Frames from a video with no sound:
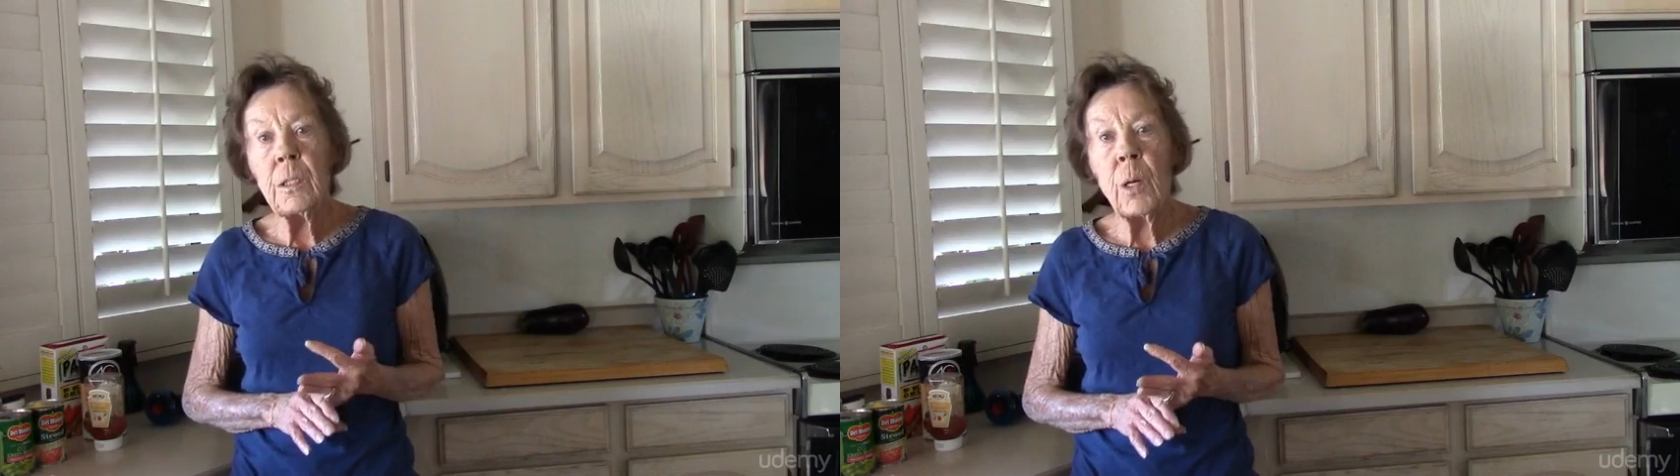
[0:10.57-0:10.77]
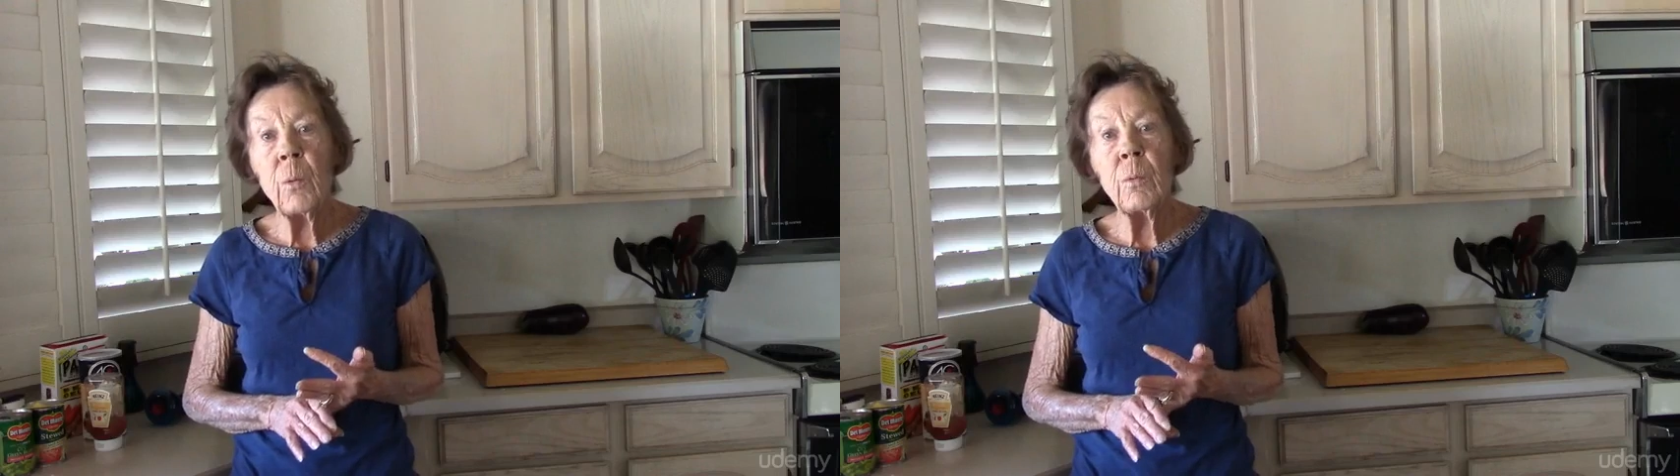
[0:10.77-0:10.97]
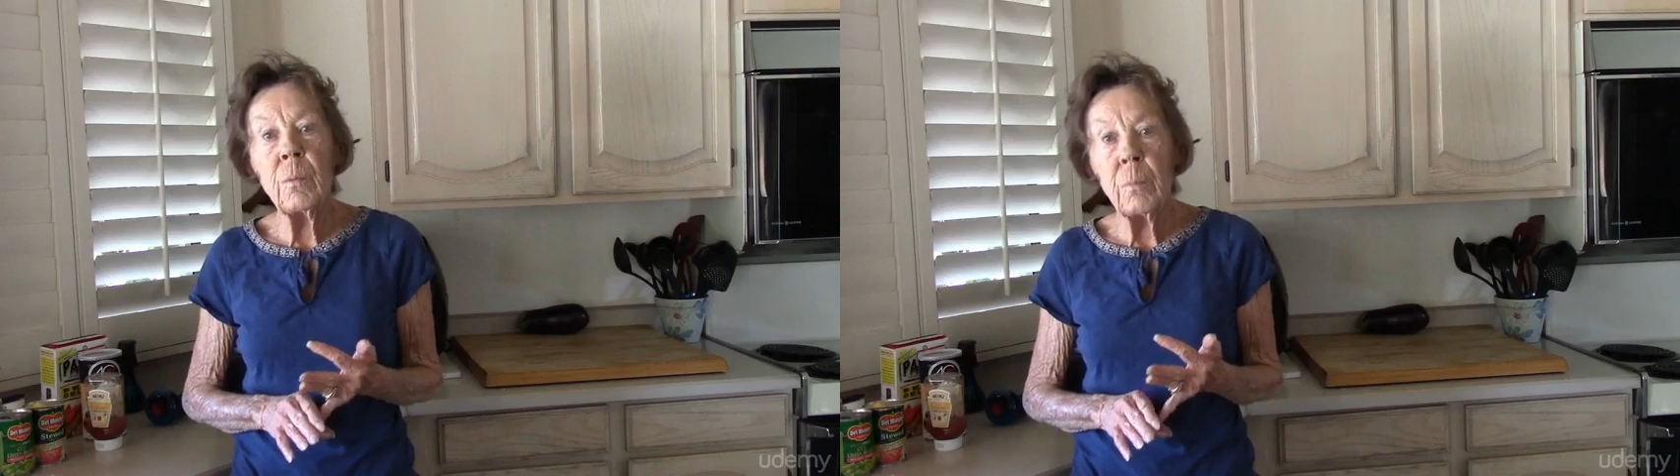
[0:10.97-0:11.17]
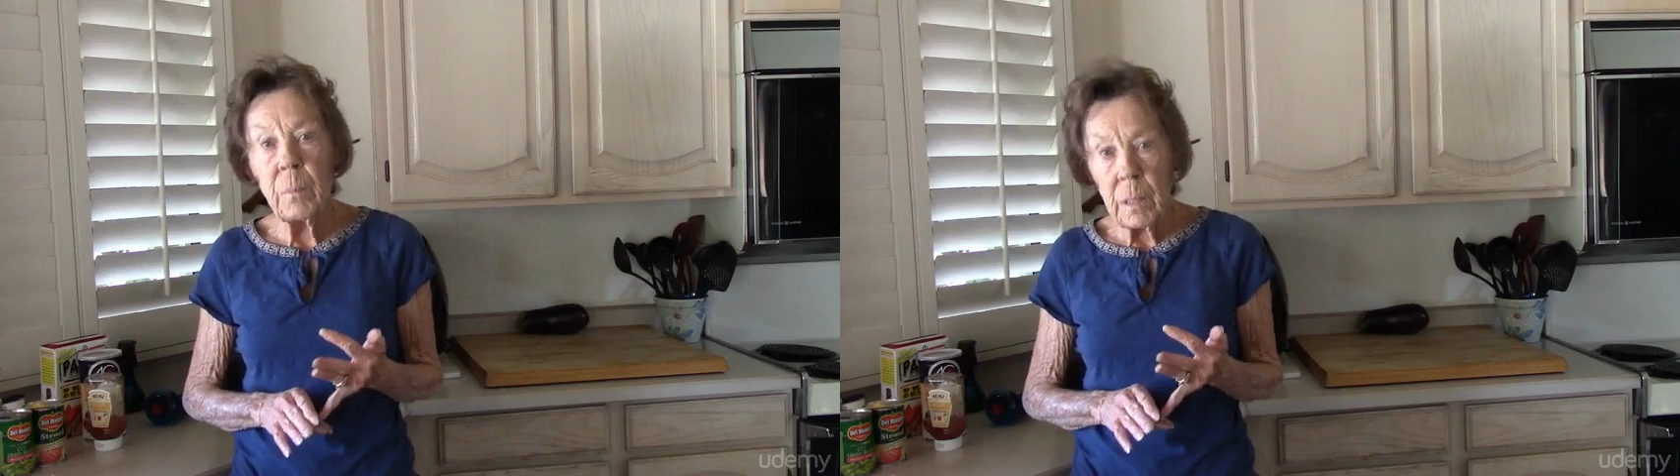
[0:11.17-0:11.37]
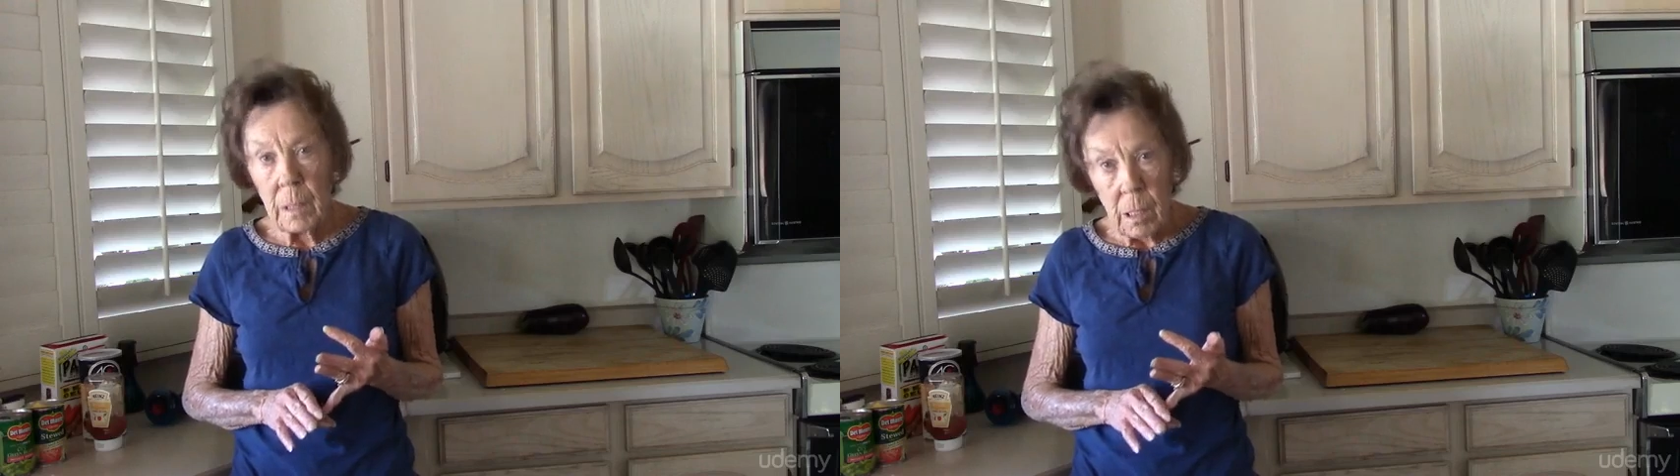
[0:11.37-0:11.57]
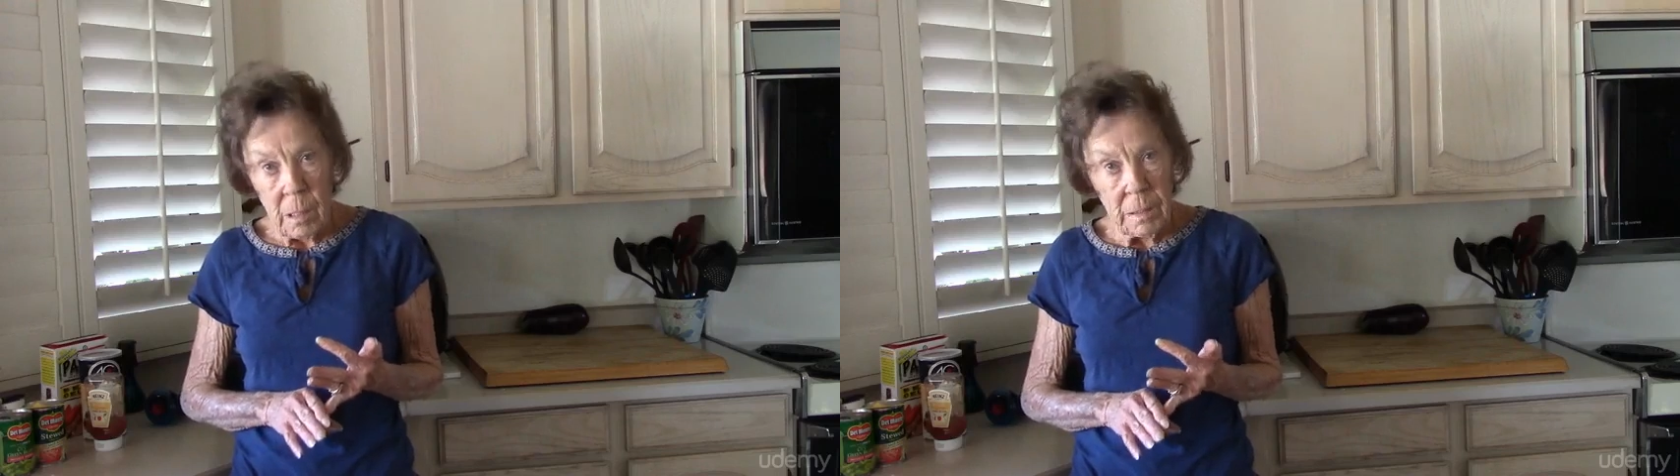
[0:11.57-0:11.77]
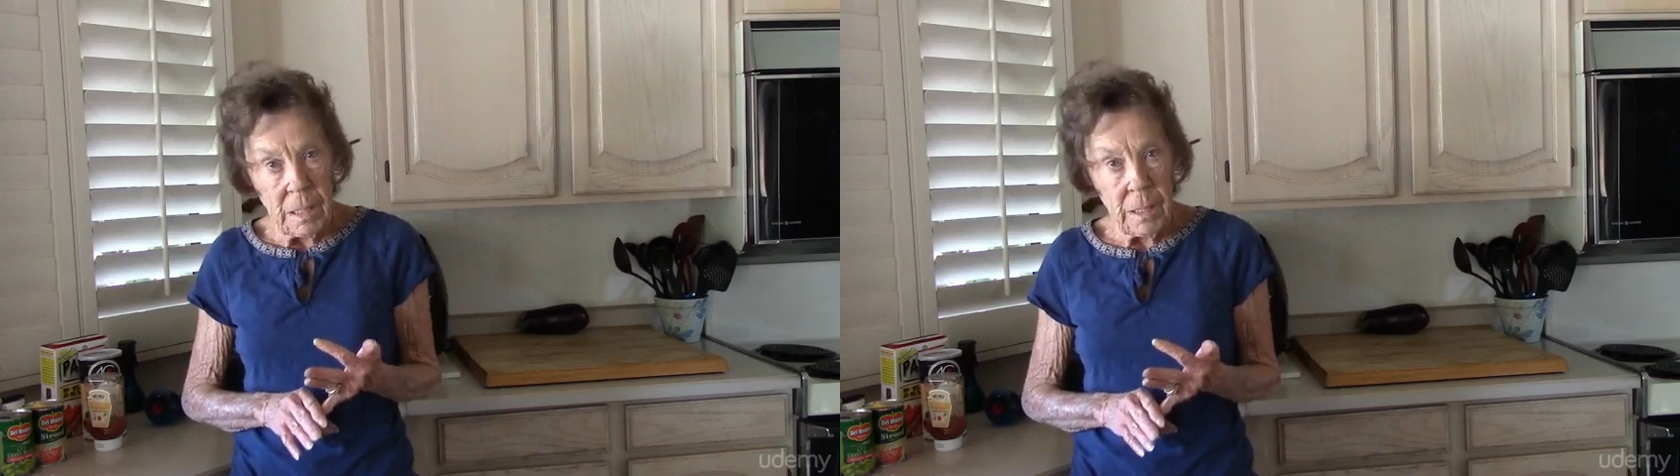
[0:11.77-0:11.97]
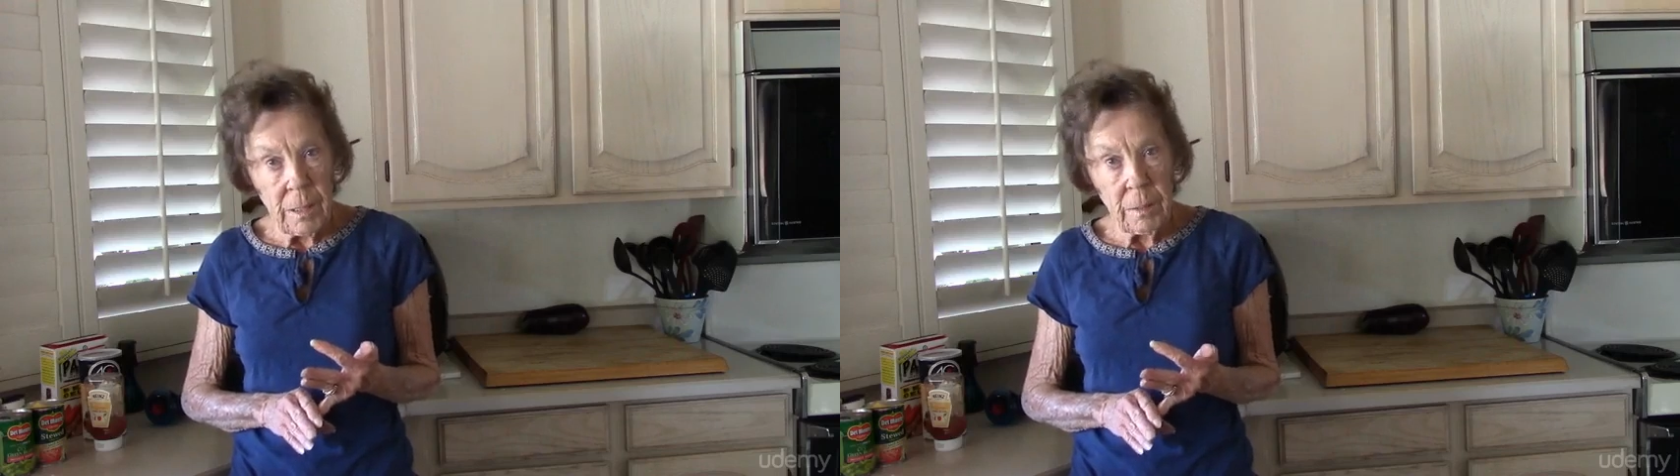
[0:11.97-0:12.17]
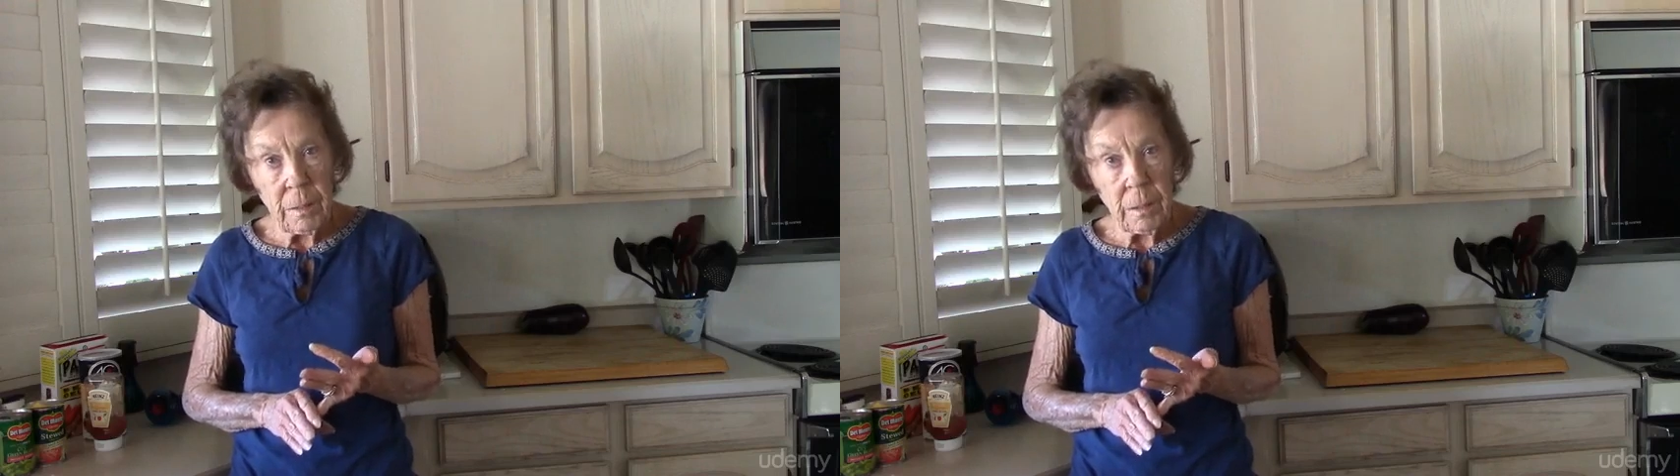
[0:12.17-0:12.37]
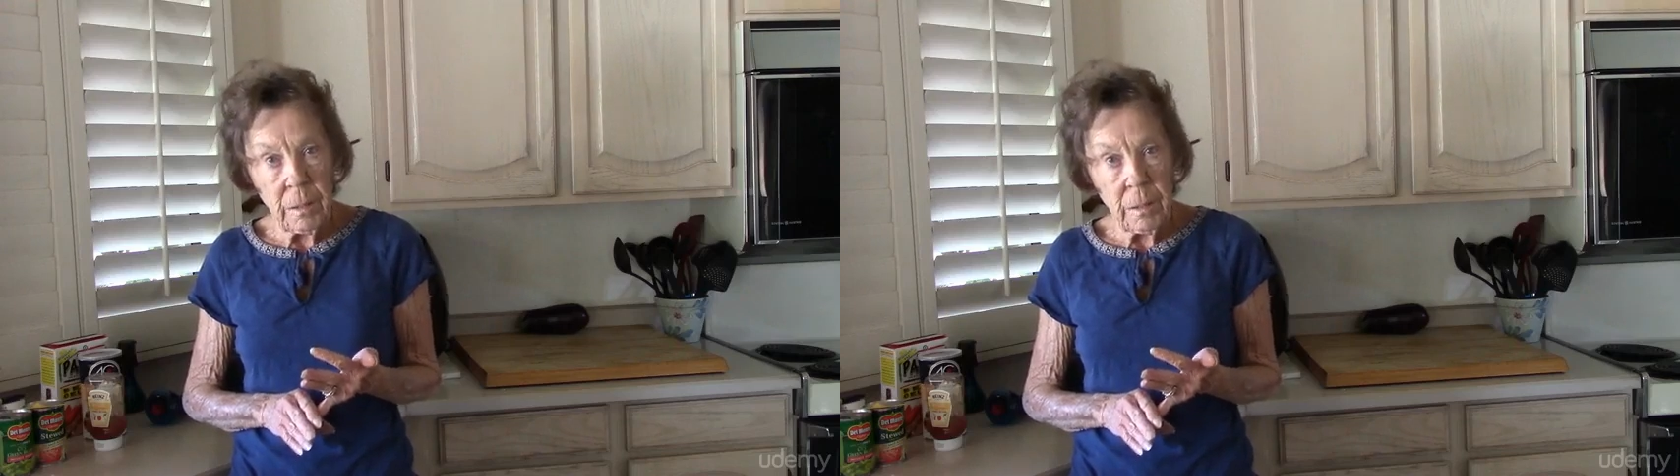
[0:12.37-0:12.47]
don't belong there.